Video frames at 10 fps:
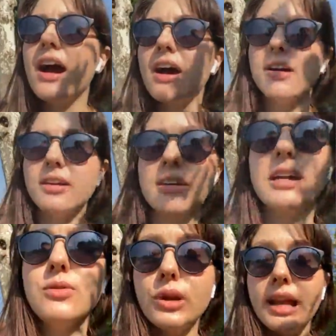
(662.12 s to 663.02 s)
are
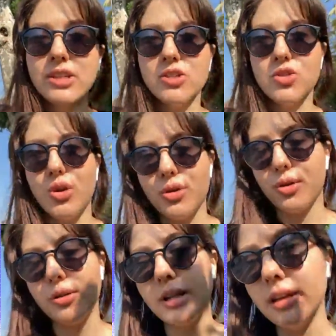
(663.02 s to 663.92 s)
in relation to
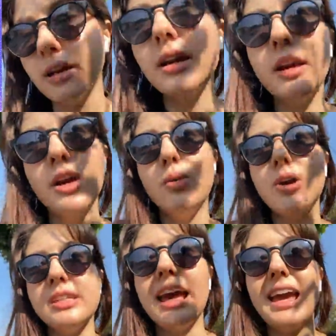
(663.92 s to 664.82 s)
authority.
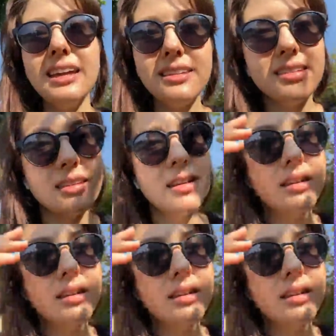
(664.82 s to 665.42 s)
Whereas 8